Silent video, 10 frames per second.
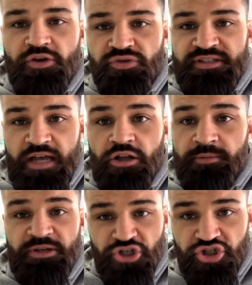He was
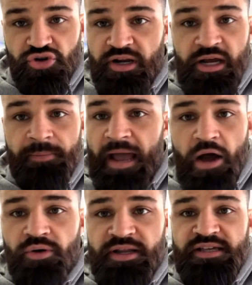telling me straight up
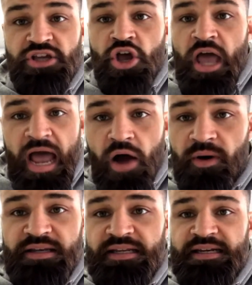how it is,
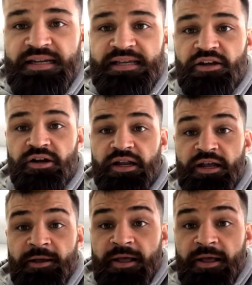how I needed to hear it.